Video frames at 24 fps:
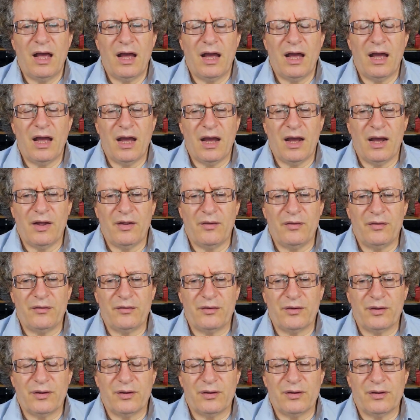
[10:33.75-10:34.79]

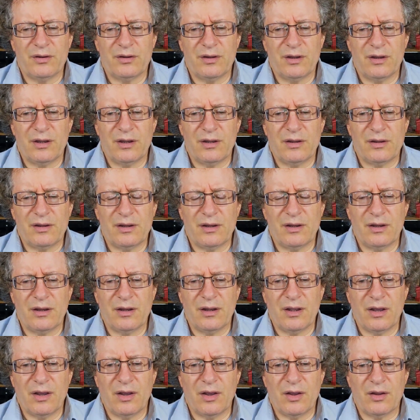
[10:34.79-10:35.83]
and
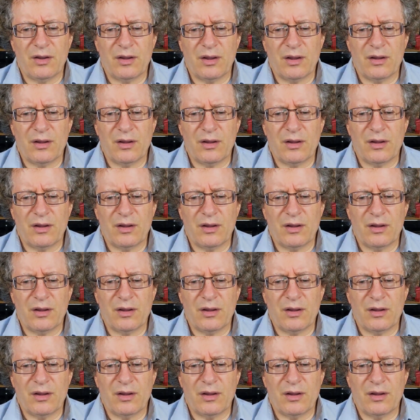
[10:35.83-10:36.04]
I